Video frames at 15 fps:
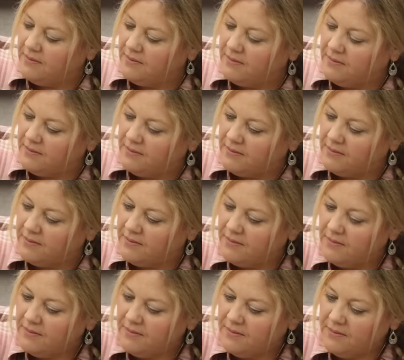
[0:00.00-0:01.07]

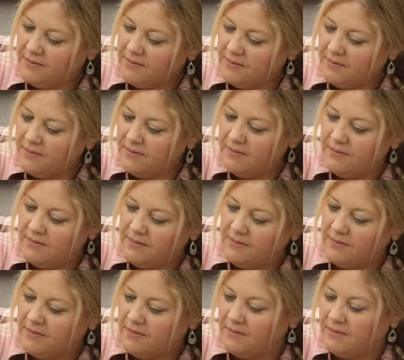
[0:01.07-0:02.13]

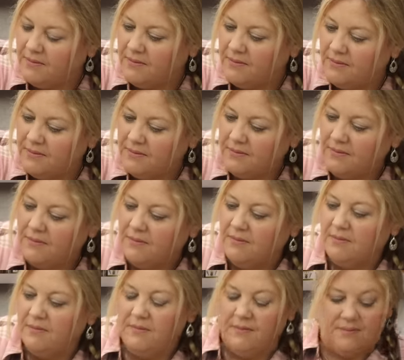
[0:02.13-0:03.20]

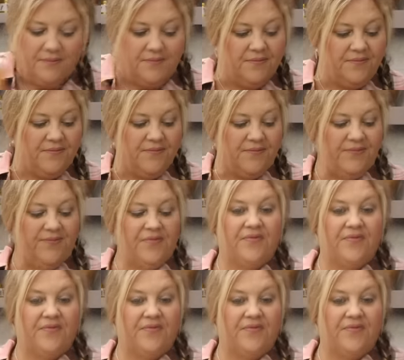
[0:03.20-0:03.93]
(silence)